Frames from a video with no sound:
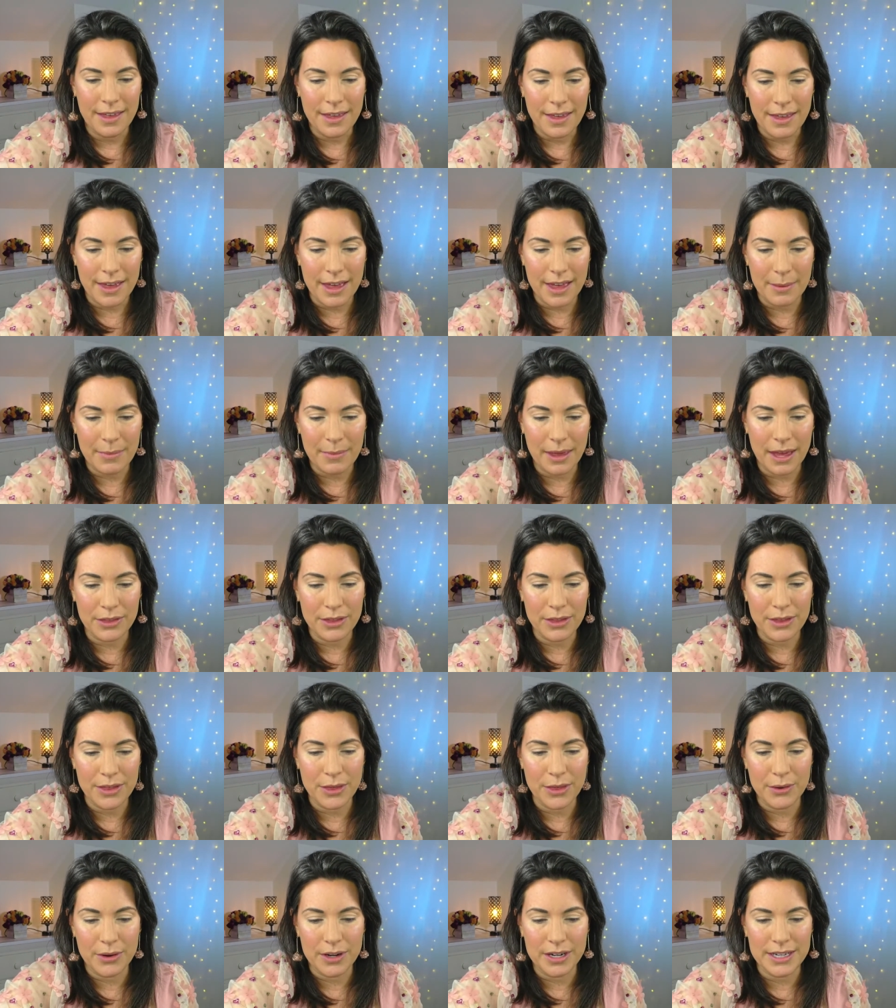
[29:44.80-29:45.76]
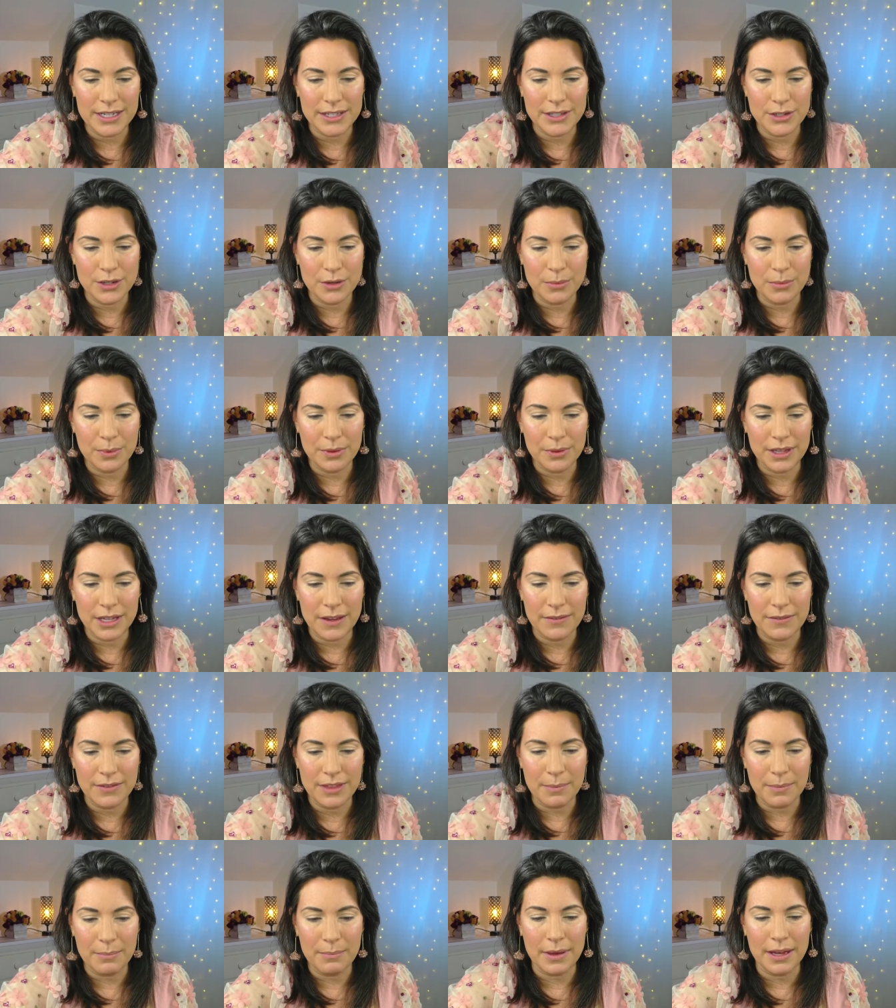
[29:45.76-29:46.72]
Health authorities don't
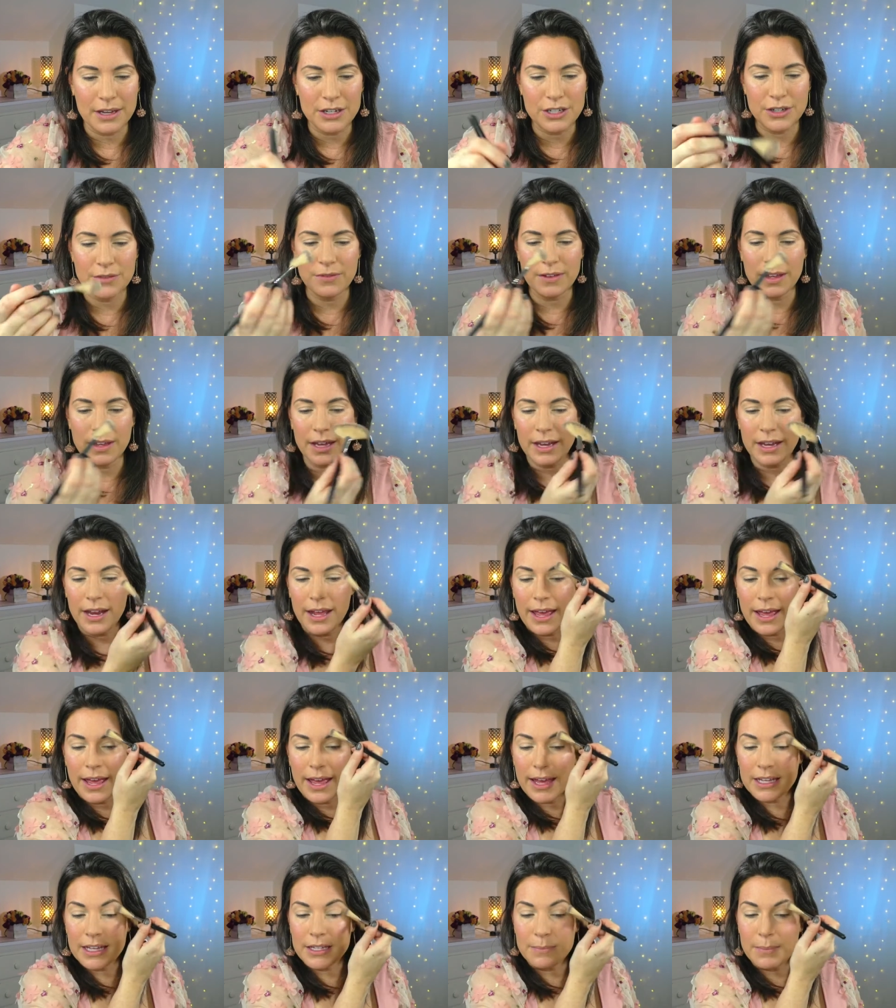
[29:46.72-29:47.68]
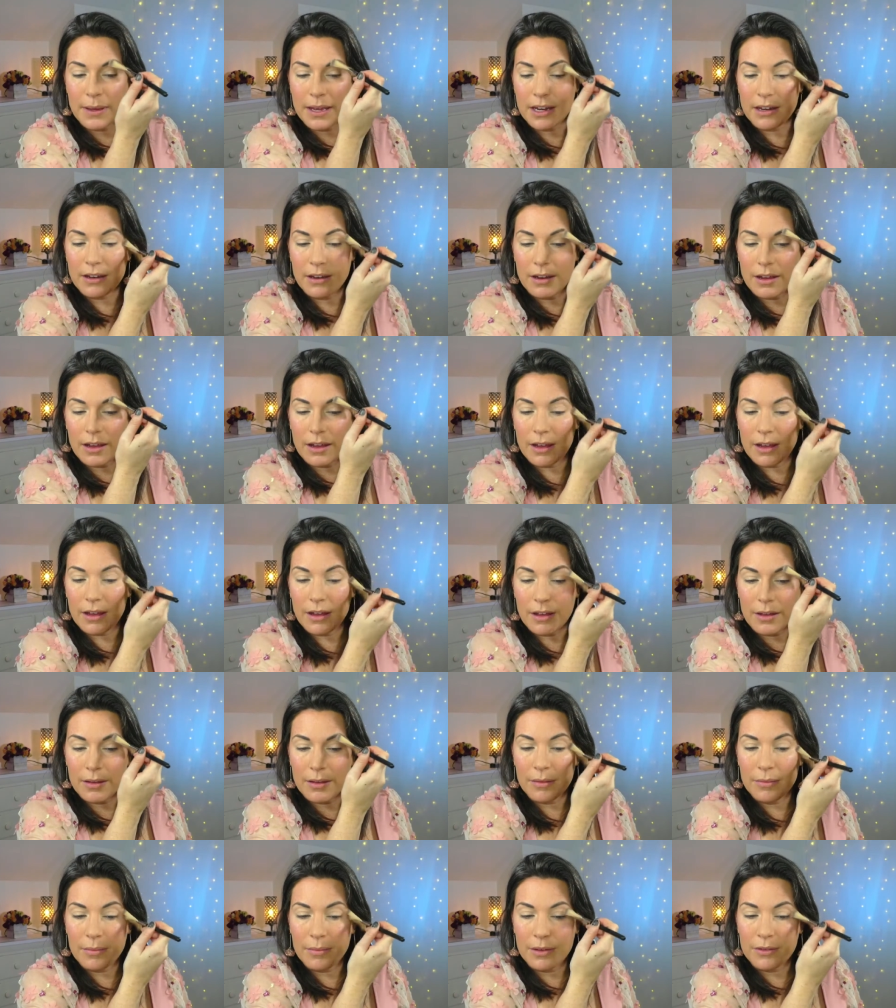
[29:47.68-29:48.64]
believe that much of it has been
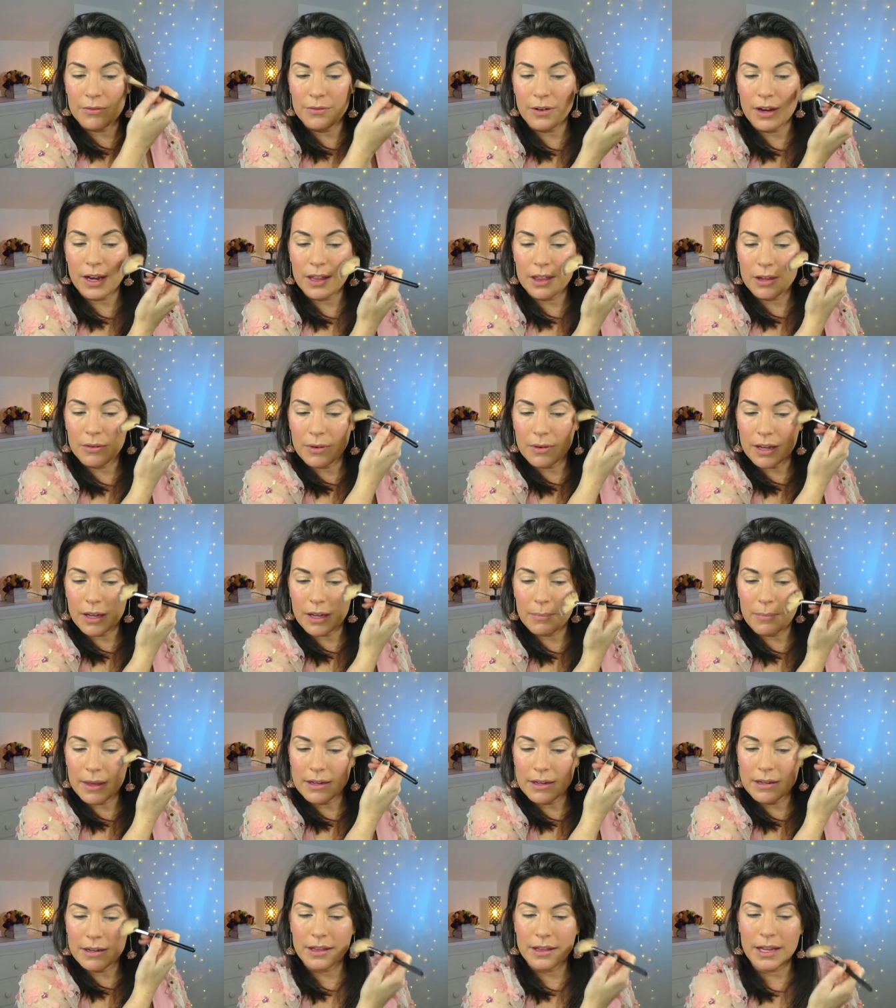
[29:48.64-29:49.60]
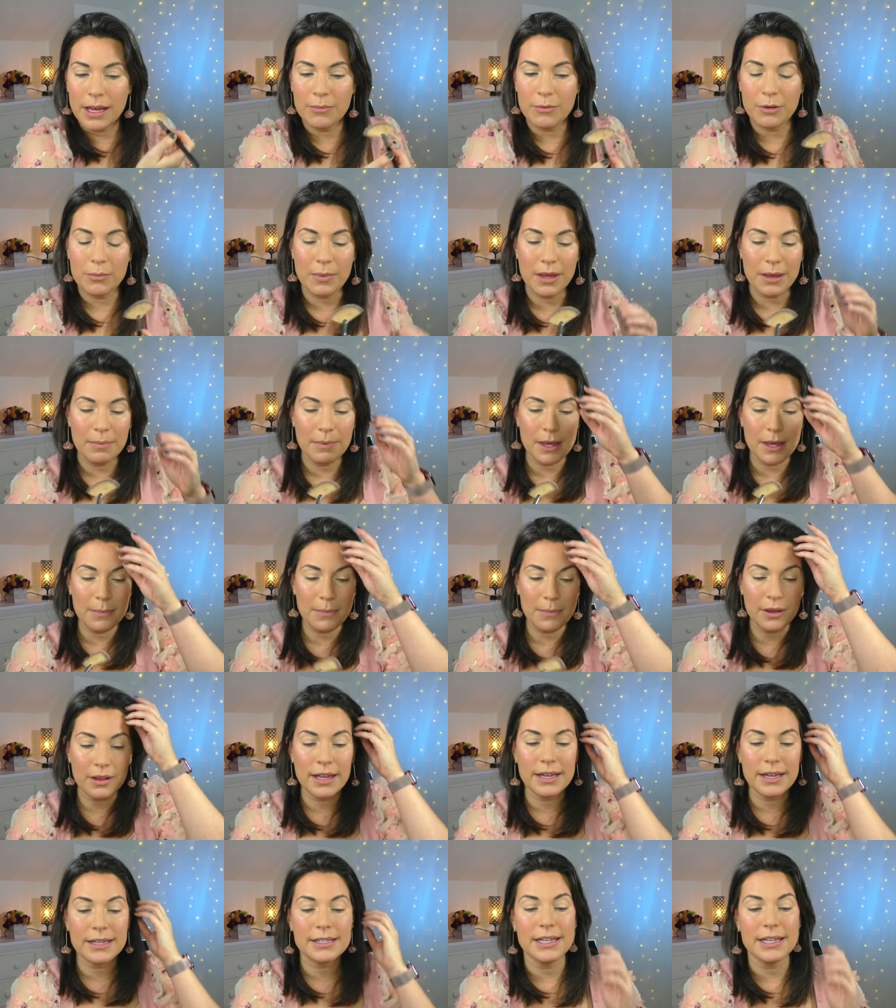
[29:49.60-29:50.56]
afraid that recommending them would make
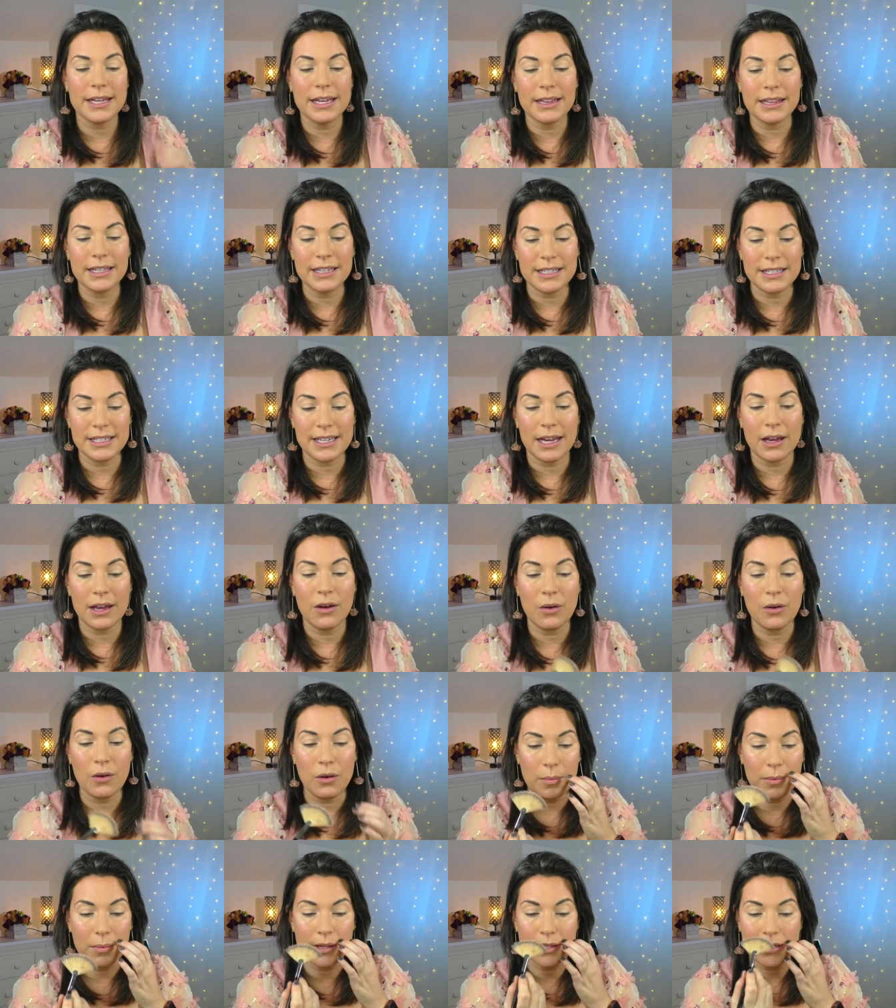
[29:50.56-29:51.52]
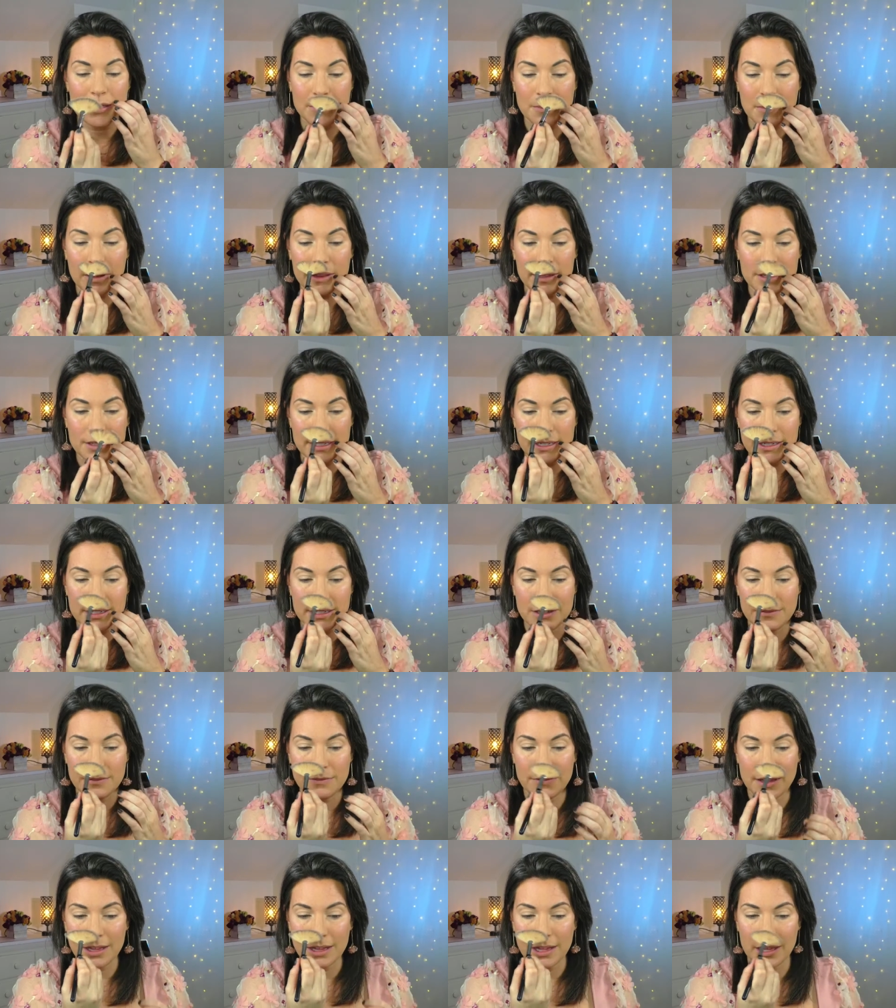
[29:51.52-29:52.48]
people less likely to stay at home and the smallest hint
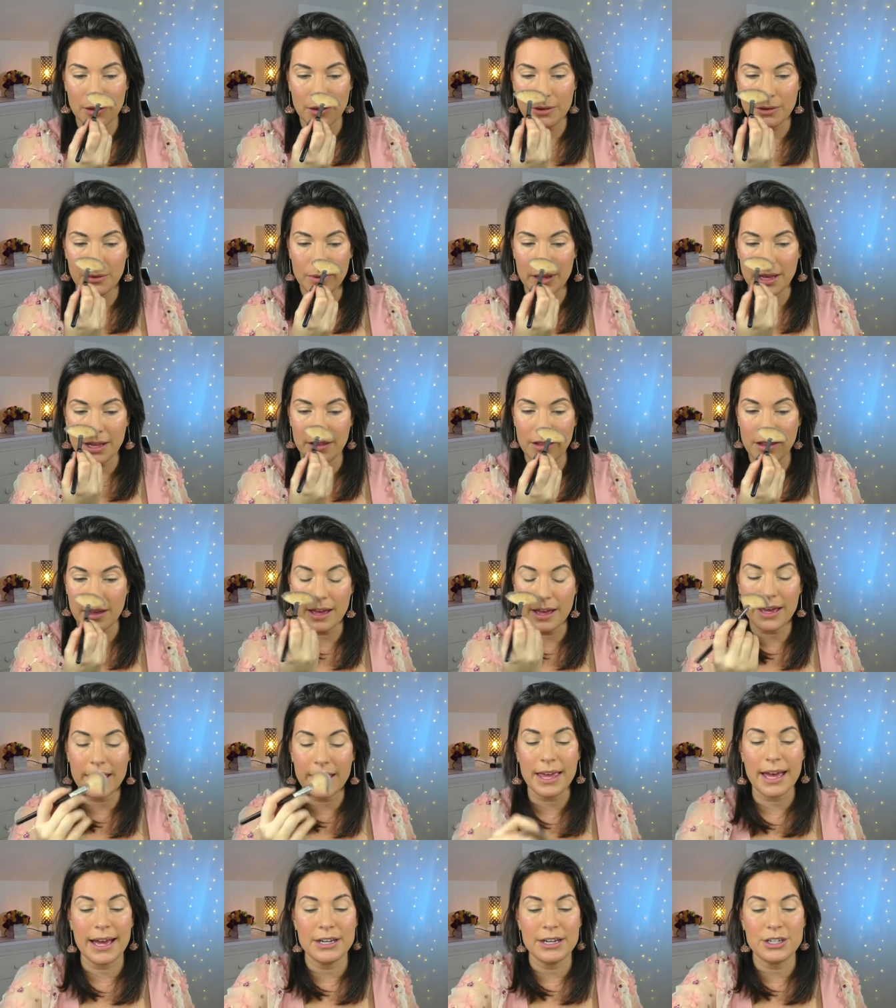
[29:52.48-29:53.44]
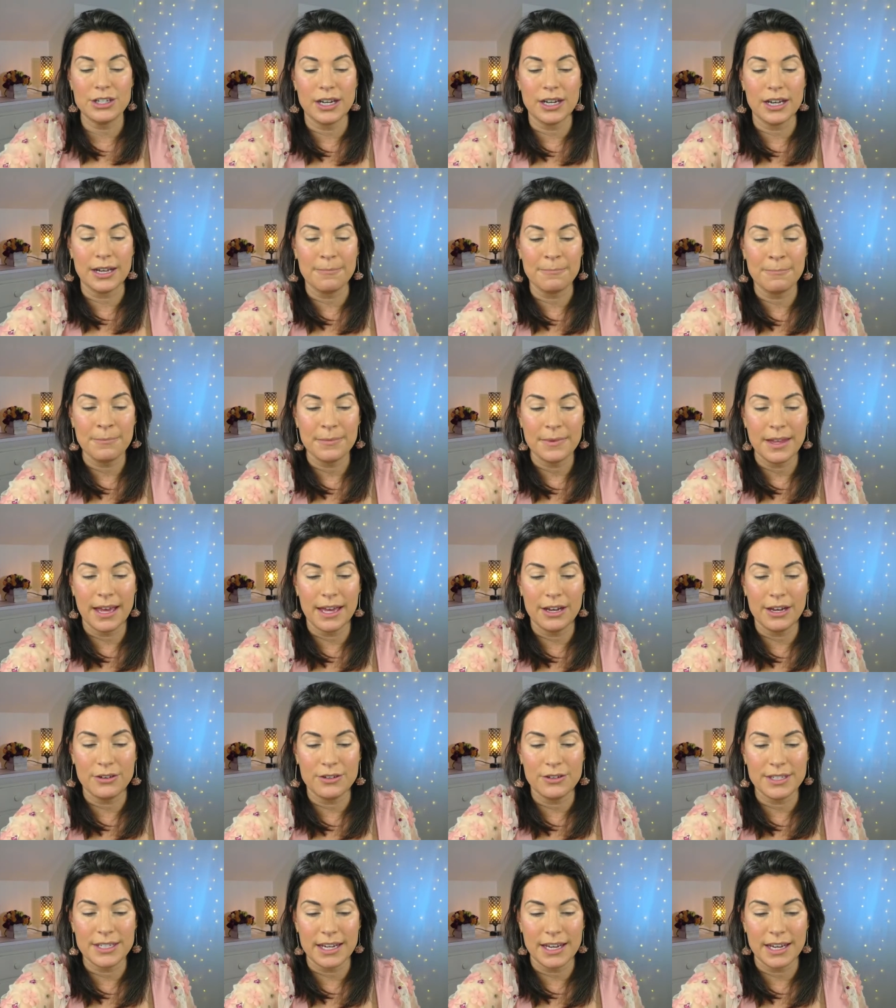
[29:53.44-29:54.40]
of feeling unwell. Gotcha.
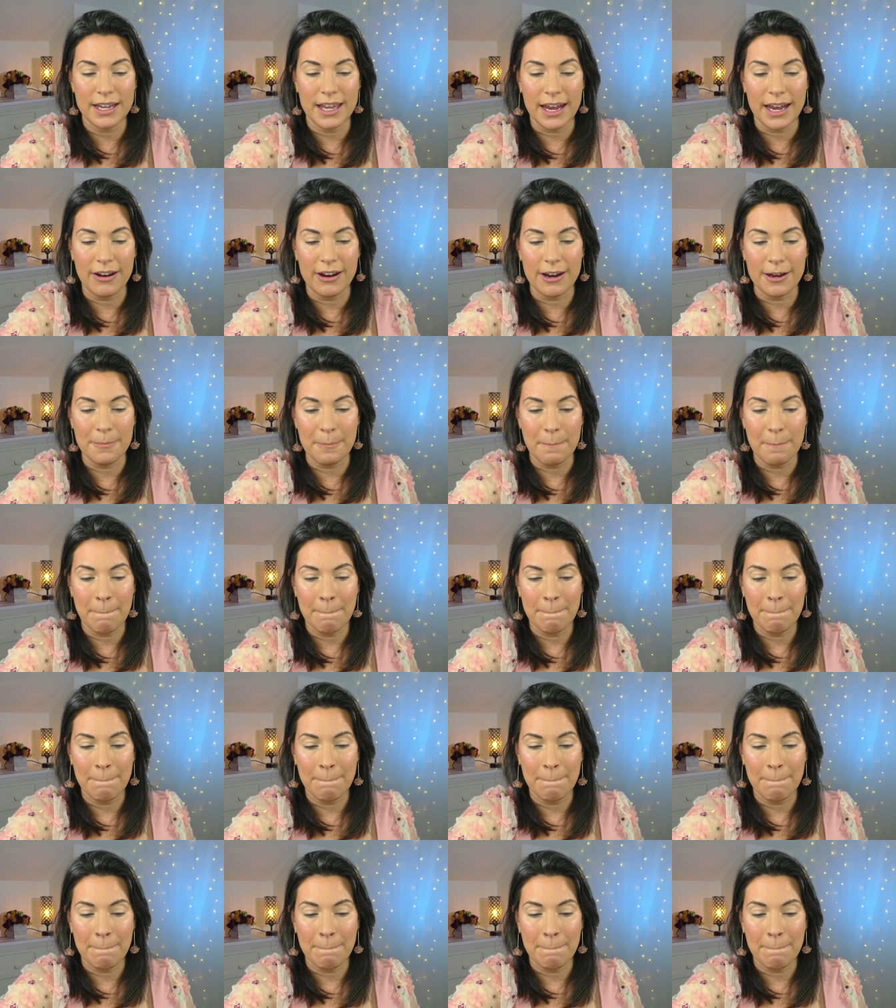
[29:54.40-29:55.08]
Understand, Karen.